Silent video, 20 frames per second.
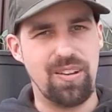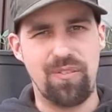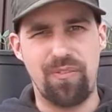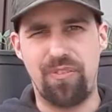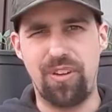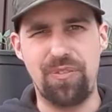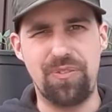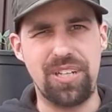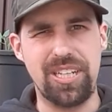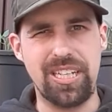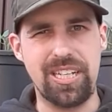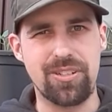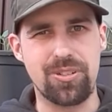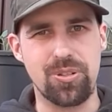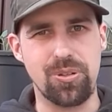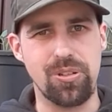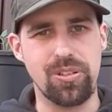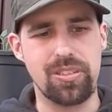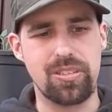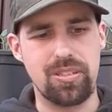50 years
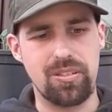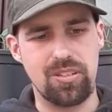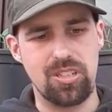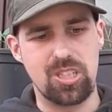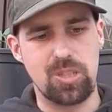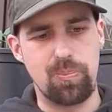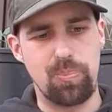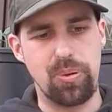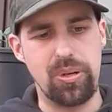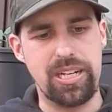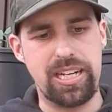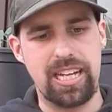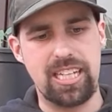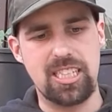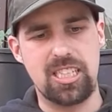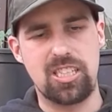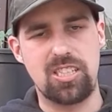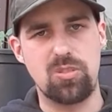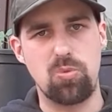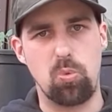old. The spring
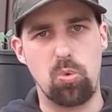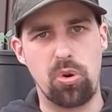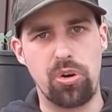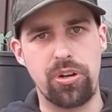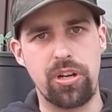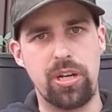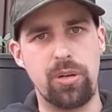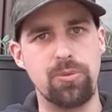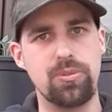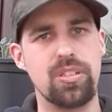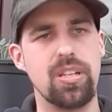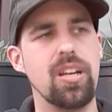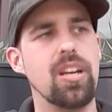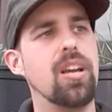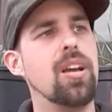has worn out,